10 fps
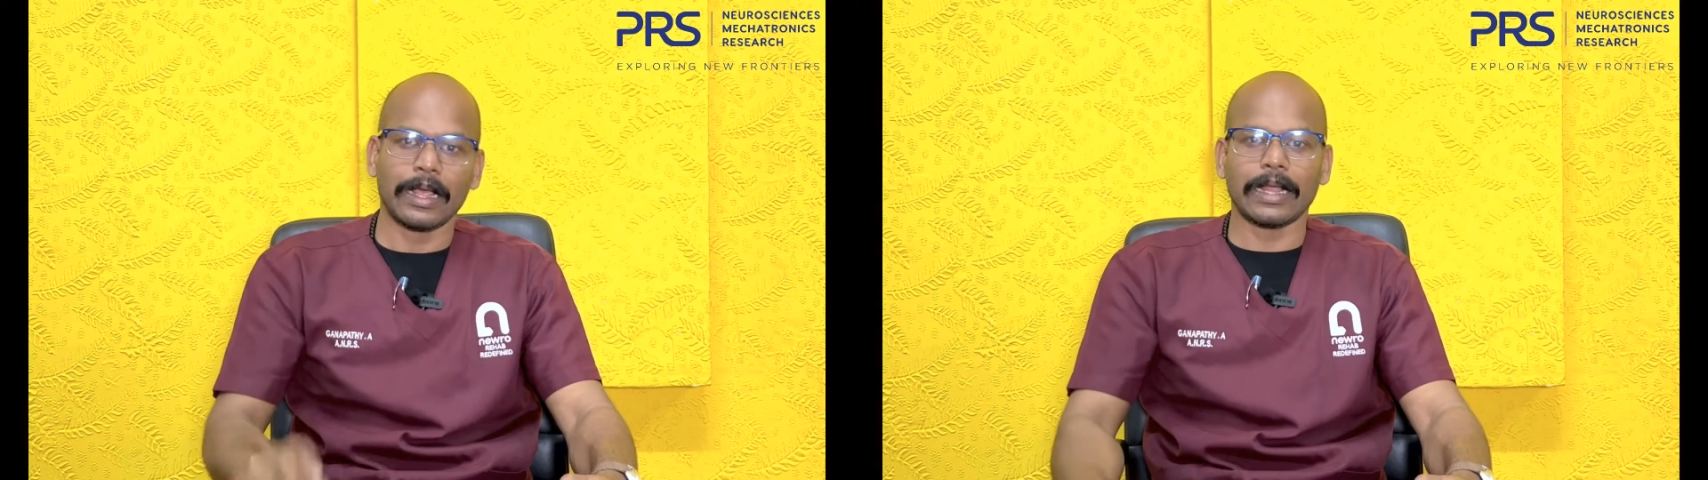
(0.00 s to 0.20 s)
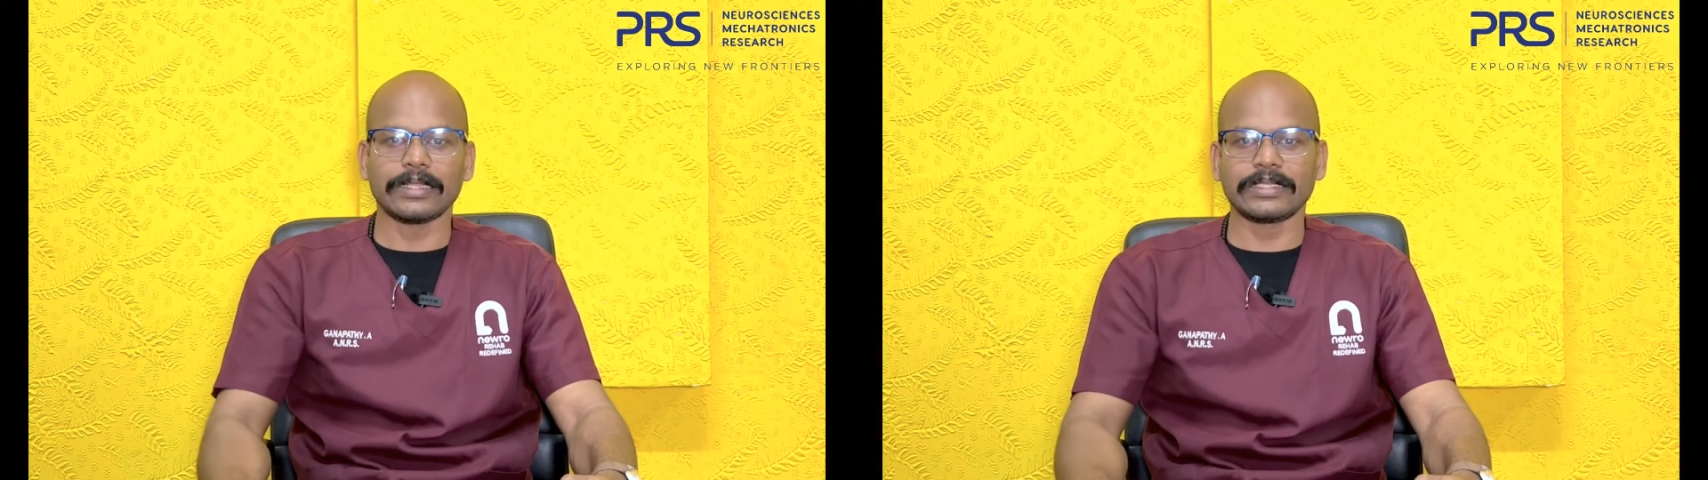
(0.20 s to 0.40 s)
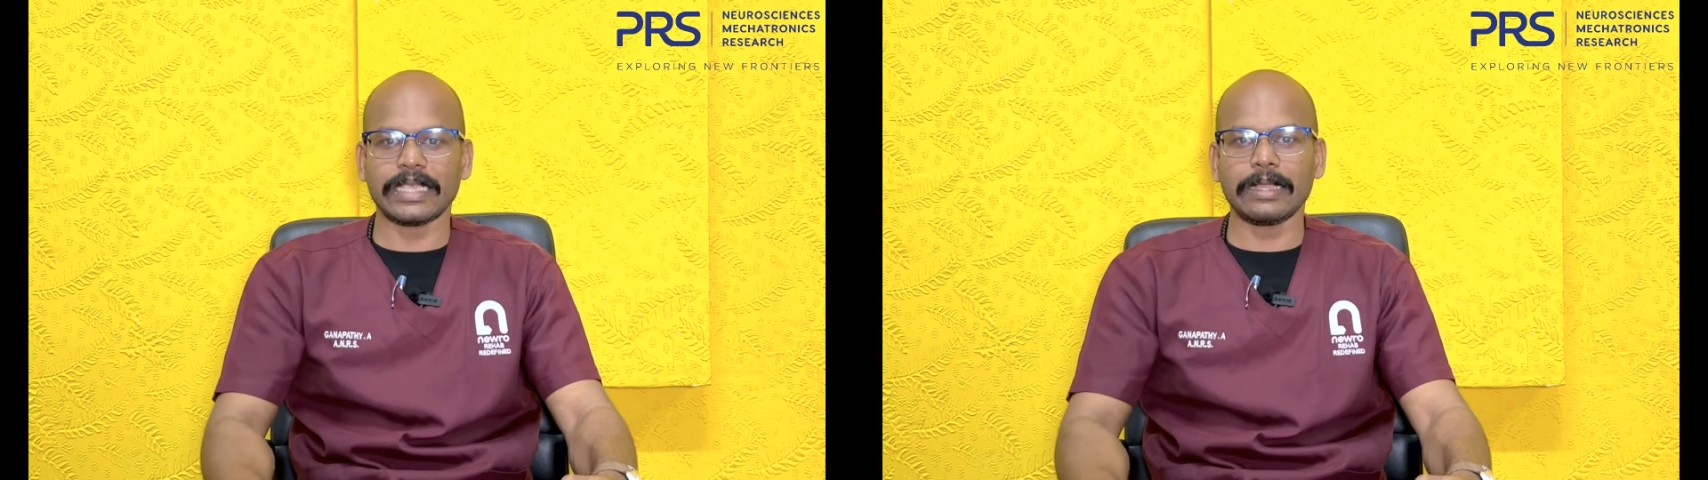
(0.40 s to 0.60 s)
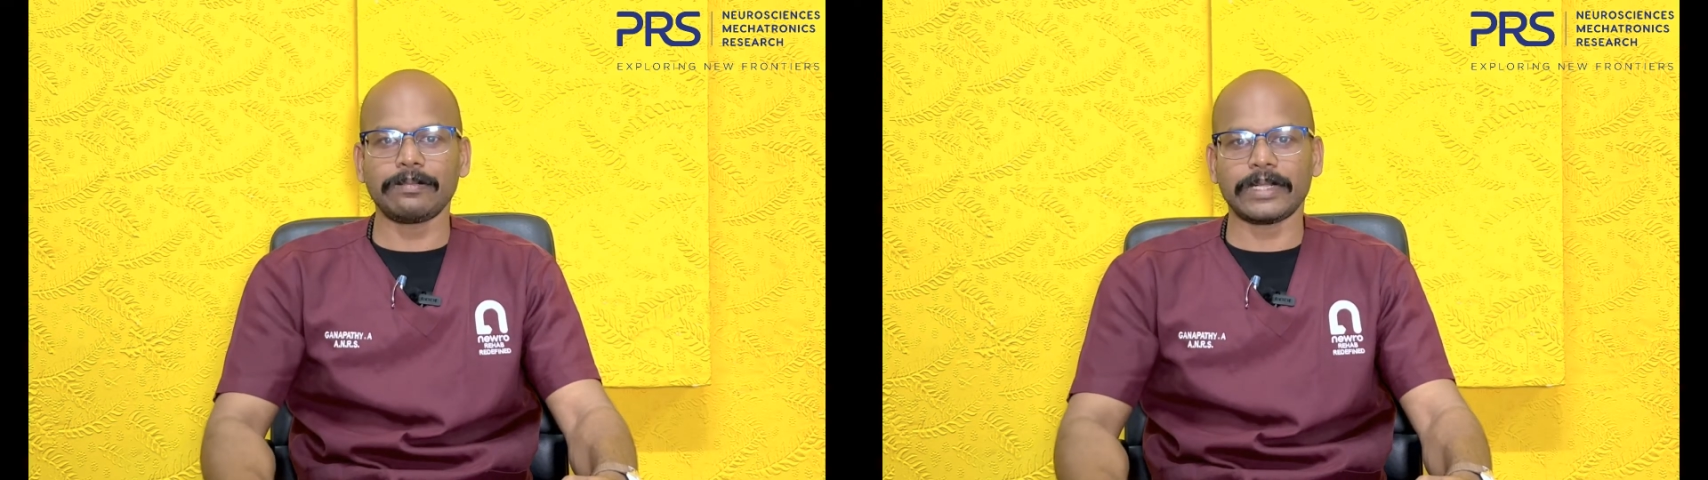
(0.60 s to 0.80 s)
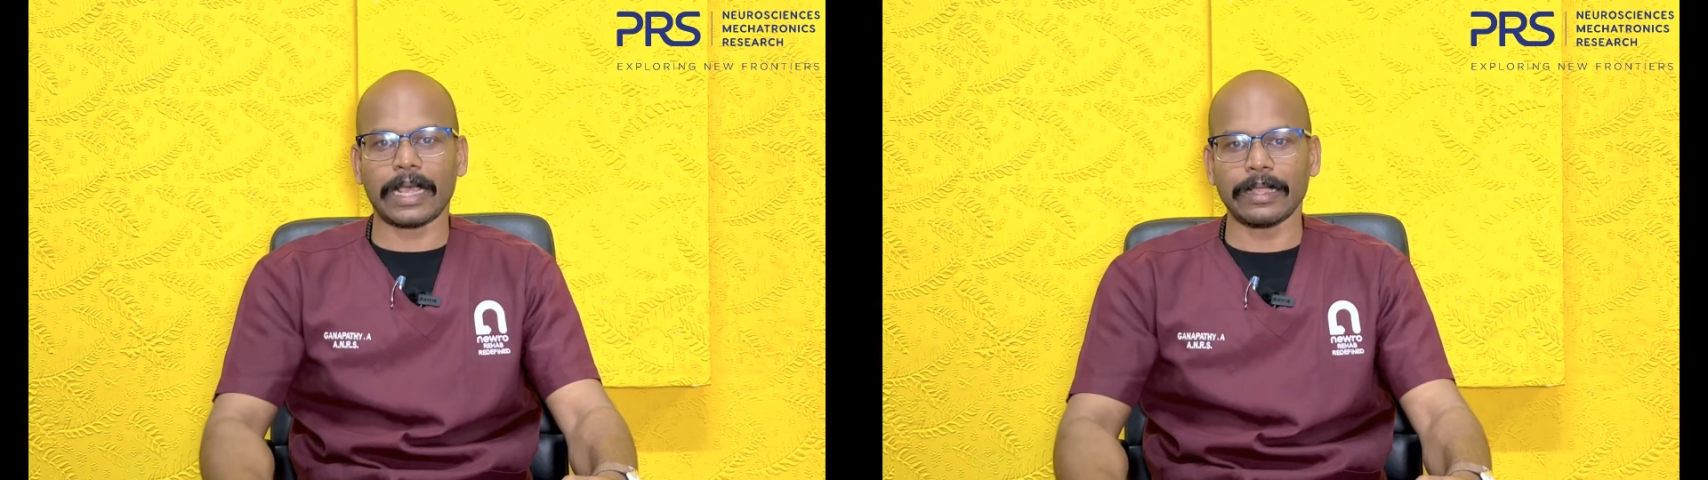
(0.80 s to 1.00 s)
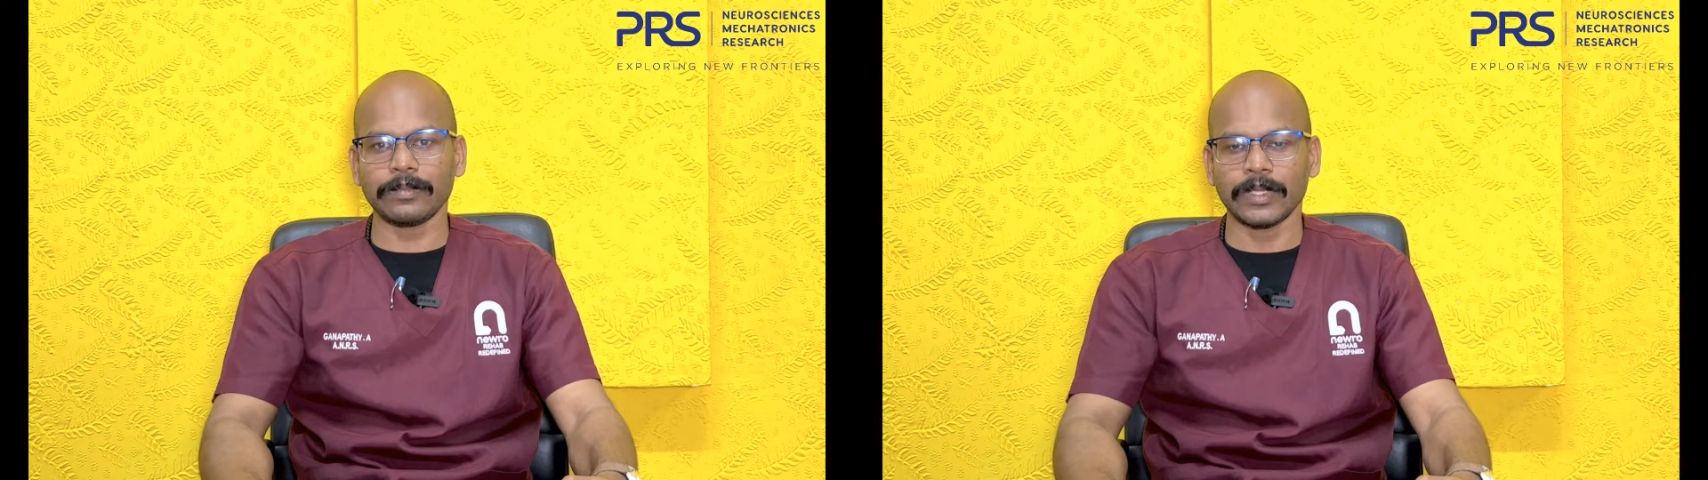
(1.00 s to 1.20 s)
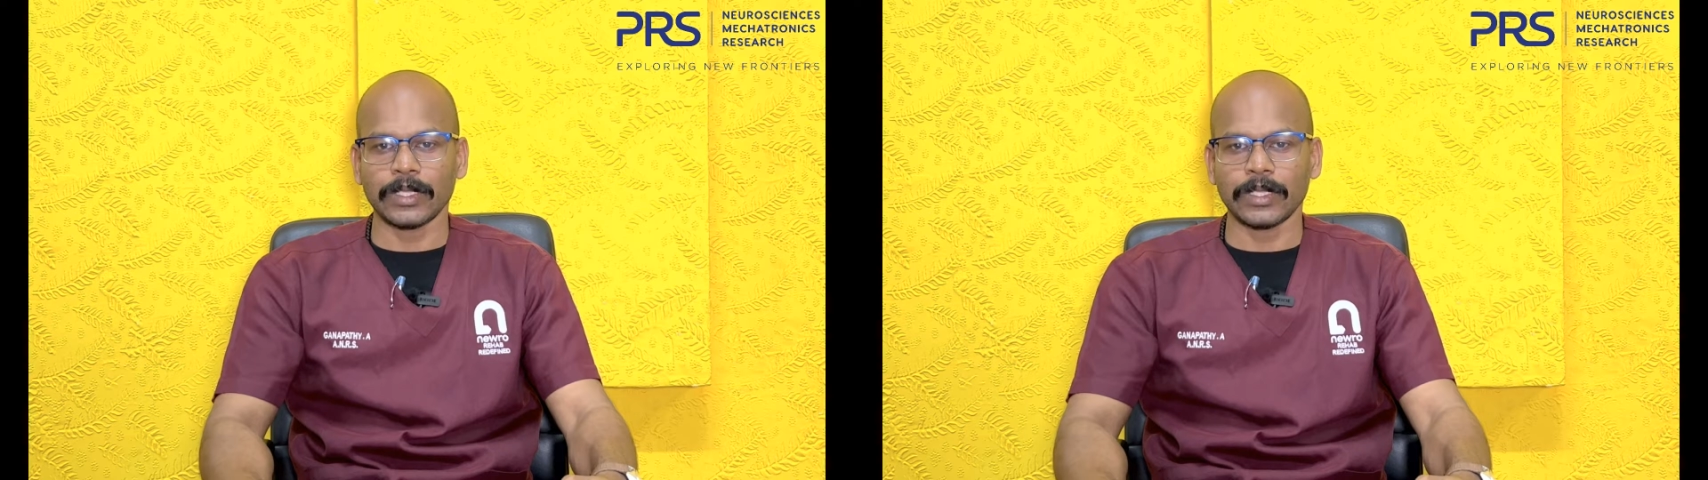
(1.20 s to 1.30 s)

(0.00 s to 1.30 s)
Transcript: At the same time,